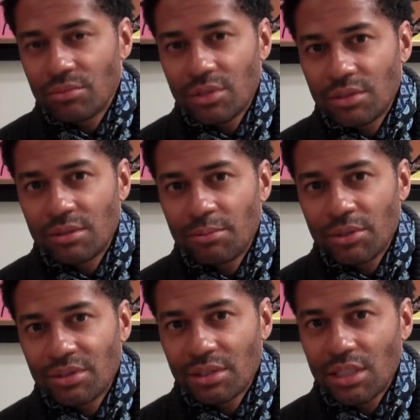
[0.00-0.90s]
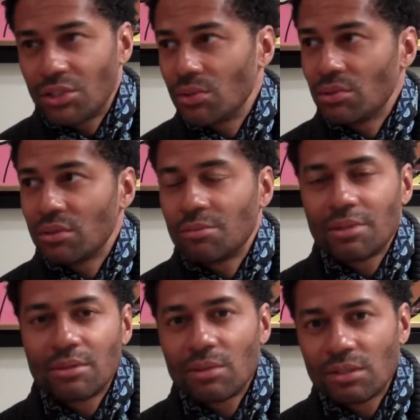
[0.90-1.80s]
this is the person I choose to
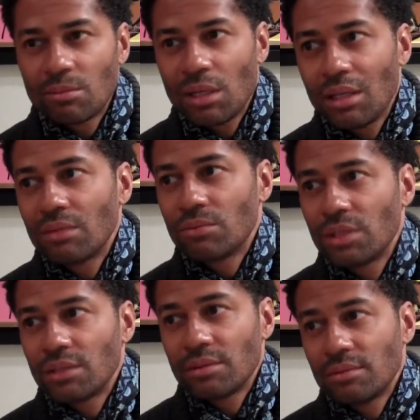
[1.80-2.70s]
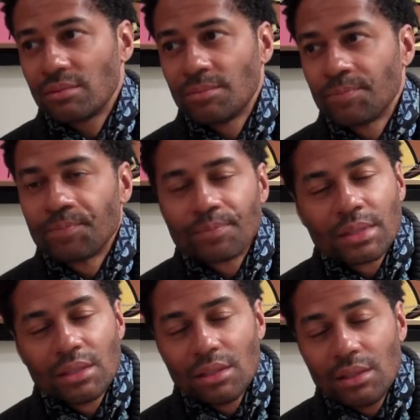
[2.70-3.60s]
spend the rest of my life with.
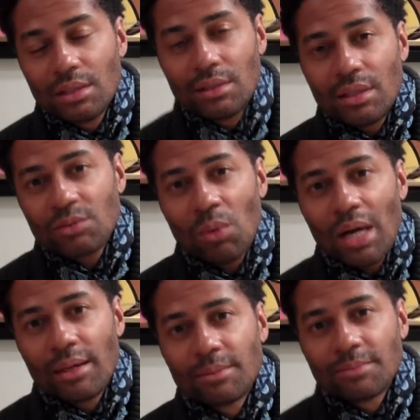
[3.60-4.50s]
That's why.